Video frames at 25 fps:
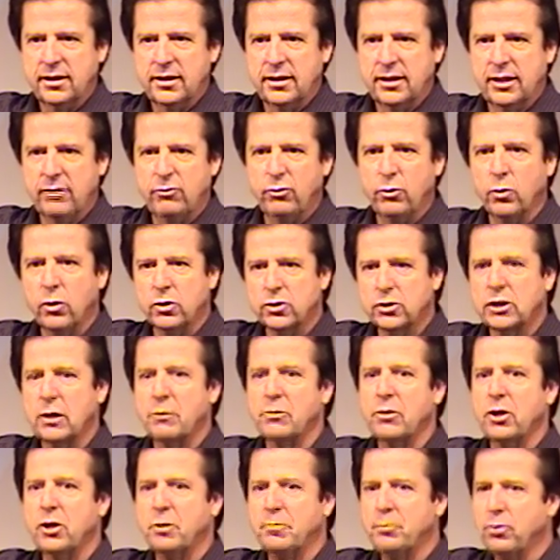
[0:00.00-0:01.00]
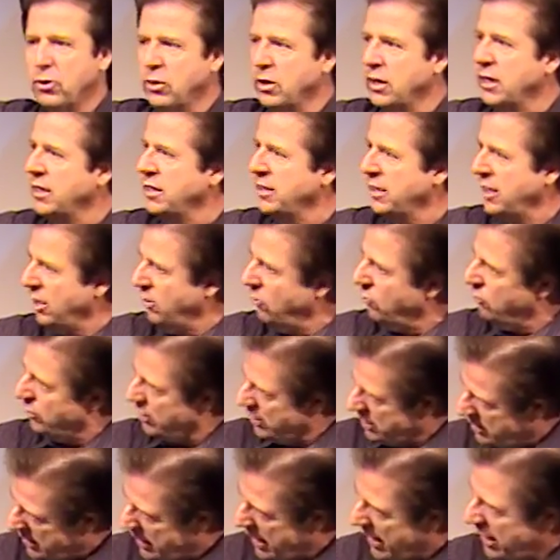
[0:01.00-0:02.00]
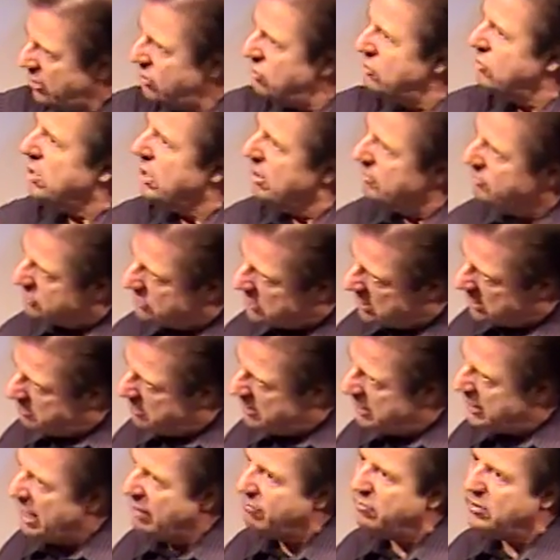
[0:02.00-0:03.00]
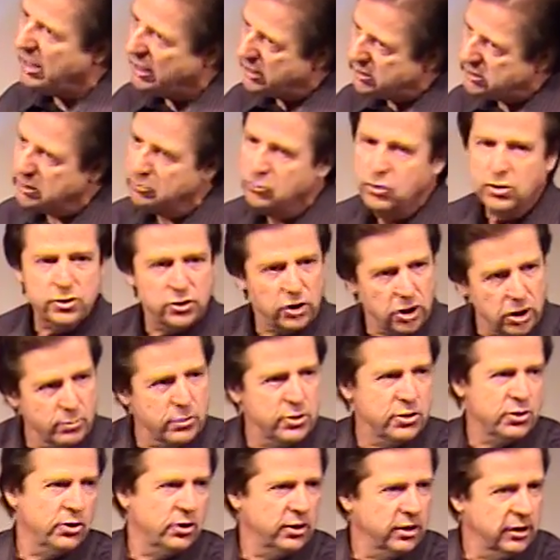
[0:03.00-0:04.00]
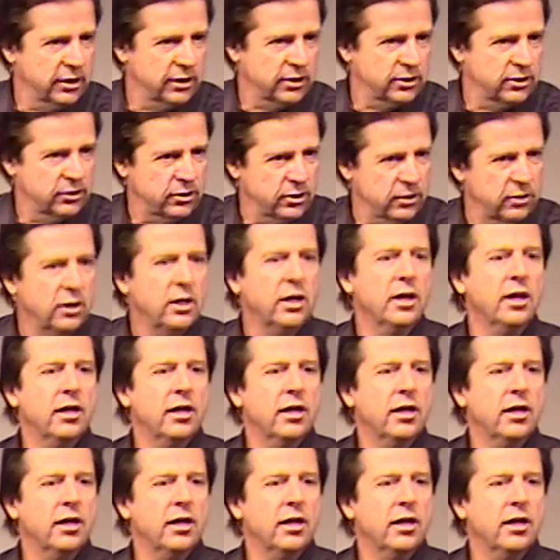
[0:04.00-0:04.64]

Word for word: And if you want something to put in there with that, you come see me. I've got some sermons you can listen to.